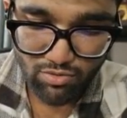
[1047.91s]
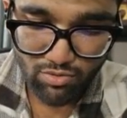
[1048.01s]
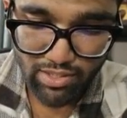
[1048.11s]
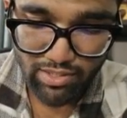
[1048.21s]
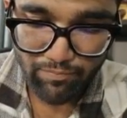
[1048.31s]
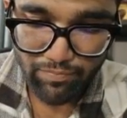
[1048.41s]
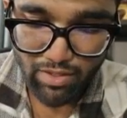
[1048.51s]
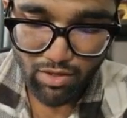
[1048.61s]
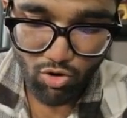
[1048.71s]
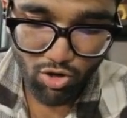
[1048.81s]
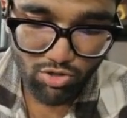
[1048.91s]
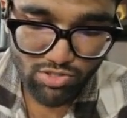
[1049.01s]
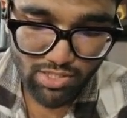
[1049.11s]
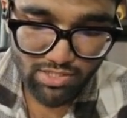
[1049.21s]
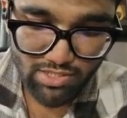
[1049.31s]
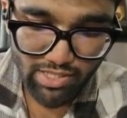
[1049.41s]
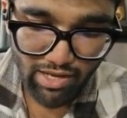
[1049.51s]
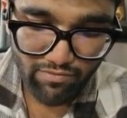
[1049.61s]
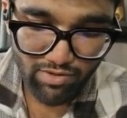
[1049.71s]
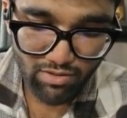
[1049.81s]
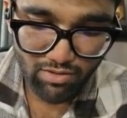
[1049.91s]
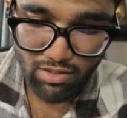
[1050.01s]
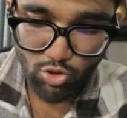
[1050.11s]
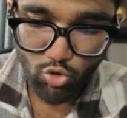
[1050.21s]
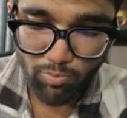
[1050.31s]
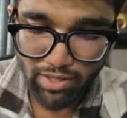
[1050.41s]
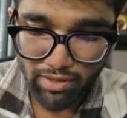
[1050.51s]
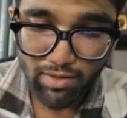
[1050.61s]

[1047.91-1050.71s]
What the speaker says: Okay, hollow structures. They have a lumen.